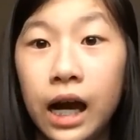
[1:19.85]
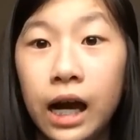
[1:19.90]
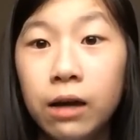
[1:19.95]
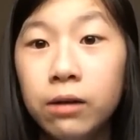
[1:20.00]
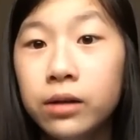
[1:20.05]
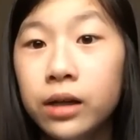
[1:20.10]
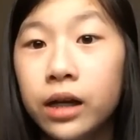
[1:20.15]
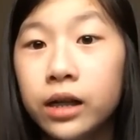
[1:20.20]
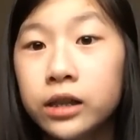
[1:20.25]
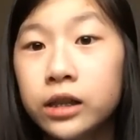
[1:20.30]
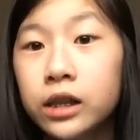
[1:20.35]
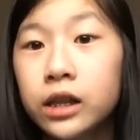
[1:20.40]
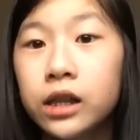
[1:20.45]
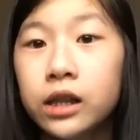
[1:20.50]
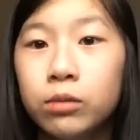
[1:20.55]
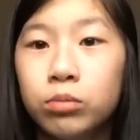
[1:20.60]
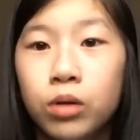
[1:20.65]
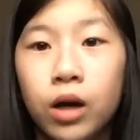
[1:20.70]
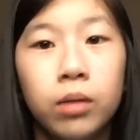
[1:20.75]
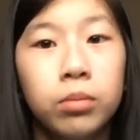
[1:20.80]
I would
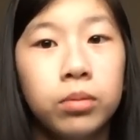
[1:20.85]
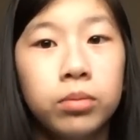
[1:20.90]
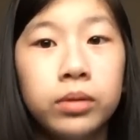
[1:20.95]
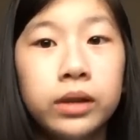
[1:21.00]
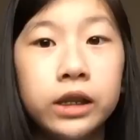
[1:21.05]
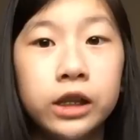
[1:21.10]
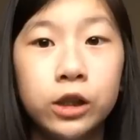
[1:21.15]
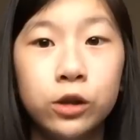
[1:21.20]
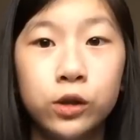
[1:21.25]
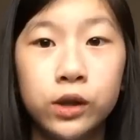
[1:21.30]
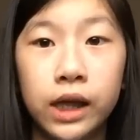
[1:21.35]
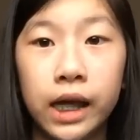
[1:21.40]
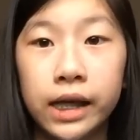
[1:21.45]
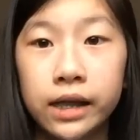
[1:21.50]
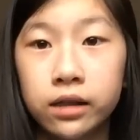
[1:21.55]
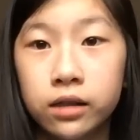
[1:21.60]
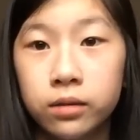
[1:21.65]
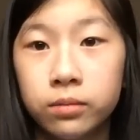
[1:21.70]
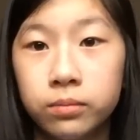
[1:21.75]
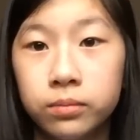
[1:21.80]
actually probably choose
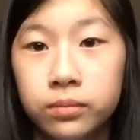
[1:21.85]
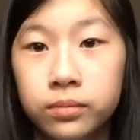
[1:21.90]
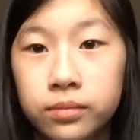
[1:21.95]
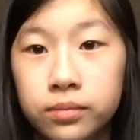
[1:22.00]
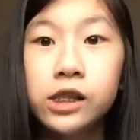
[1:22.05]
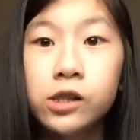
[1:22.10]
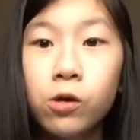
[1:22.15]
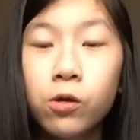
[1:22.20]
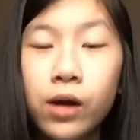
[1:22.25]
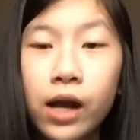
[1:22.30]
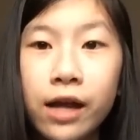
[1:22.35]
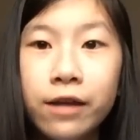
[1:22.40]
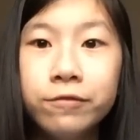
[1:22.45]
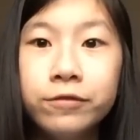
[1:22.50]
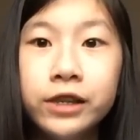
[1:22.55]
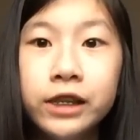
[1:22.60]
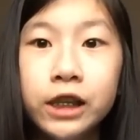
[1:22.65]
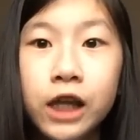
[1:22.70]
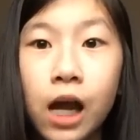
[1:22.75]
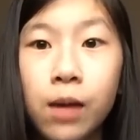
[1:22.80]
cake.
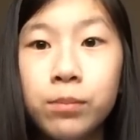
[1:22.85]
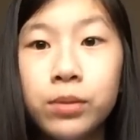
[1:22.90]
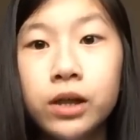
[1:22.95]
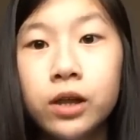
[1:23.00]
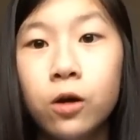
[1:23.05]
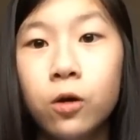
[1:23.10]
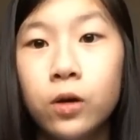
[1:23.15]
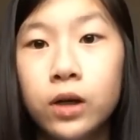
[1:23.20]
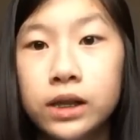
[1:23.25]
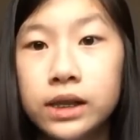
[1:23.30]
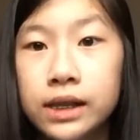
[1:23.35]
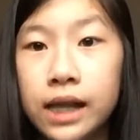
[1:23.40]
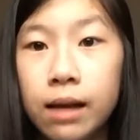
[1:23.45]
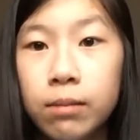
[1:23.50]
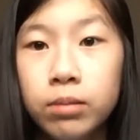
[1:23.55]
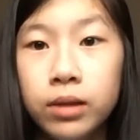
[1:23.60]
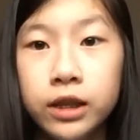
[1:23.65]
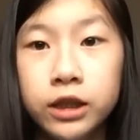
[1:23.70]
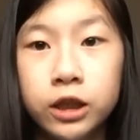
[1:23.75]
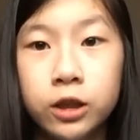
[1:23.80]
Storenvy shopping or
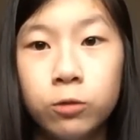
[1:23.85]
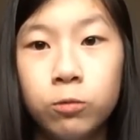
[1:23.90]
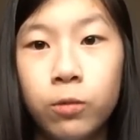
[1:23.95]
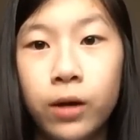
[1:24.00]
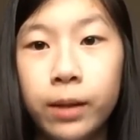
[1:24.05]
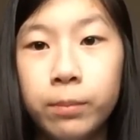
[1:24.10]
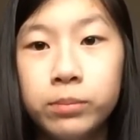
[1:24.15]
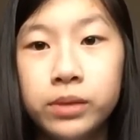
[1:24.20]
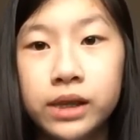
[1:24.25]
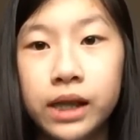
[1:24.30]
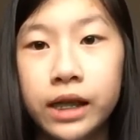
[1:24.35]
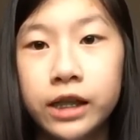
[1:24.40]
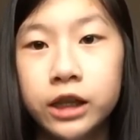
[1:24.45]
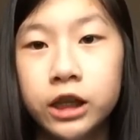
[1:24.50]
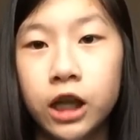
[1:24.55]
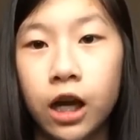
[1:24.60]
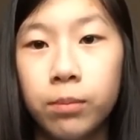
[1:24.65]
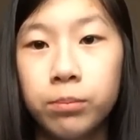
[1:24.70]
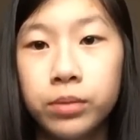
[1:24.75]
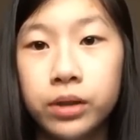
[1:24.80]
established website
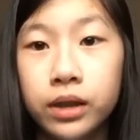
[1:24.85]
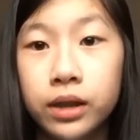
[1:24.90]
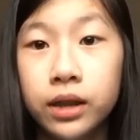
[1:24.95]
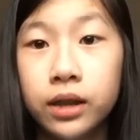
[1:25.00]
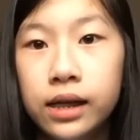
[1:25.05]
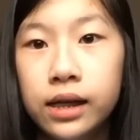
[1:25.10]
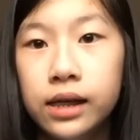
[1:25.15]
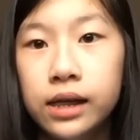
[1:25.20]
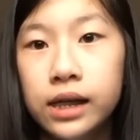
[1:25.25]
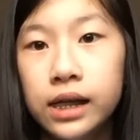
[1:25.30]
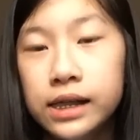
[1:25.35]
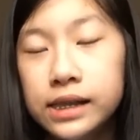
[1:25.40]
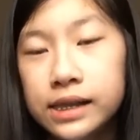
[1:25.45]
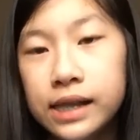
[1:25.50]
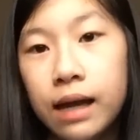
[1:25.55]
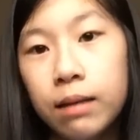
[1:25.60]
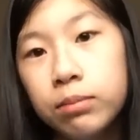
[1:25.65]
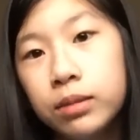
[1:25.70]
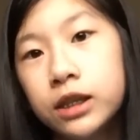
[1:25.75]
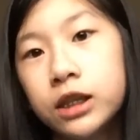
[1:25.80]
shopping?
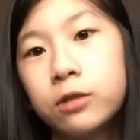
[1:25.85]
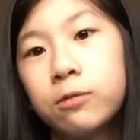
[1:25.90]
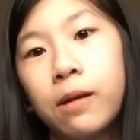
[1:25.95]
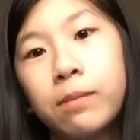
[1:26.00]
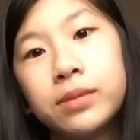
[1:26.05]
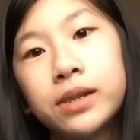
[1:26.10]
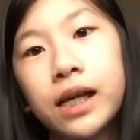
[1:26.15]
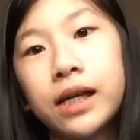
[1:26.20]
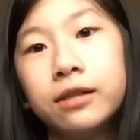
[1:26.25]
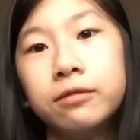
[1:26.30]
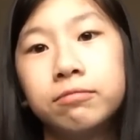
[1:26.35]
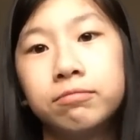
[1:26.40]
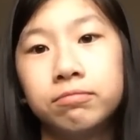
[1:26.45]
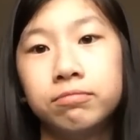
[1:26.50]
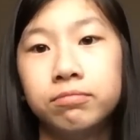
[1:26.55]
Established website.